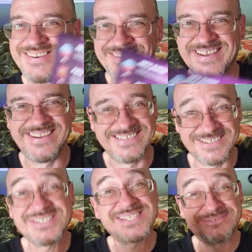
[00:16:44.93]
Okay,
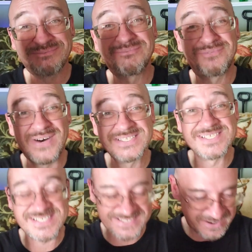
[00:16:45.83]
there's some fun
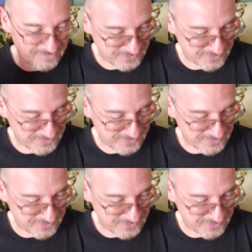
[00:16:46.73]
stuff